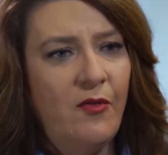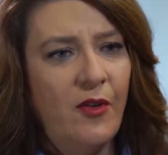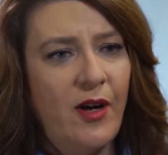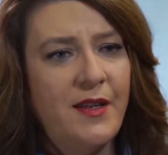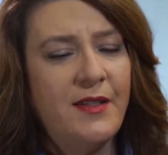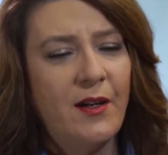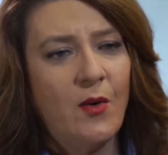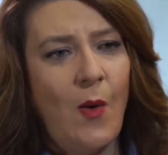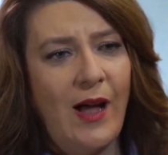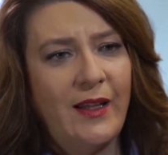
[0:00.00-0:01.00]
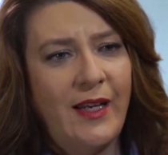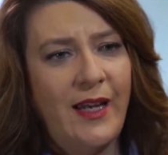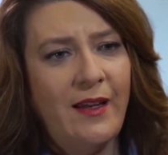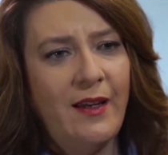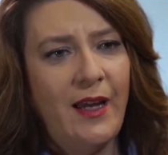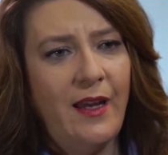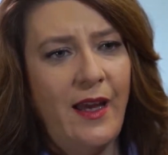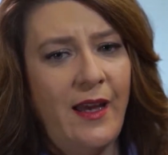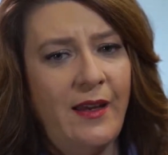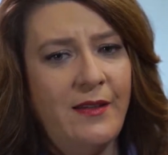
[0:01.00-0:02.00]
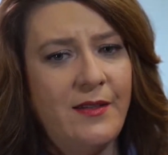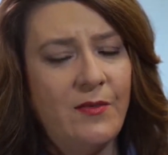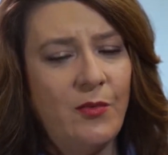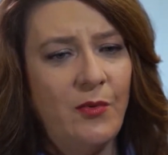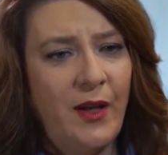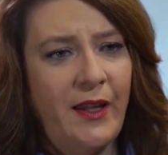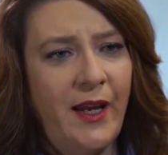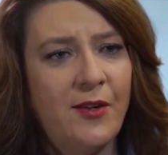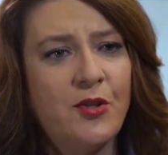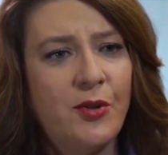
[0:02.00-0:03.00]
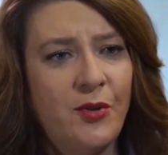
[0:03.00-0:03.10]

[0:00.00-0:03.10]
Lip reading: For us, our quality is really our true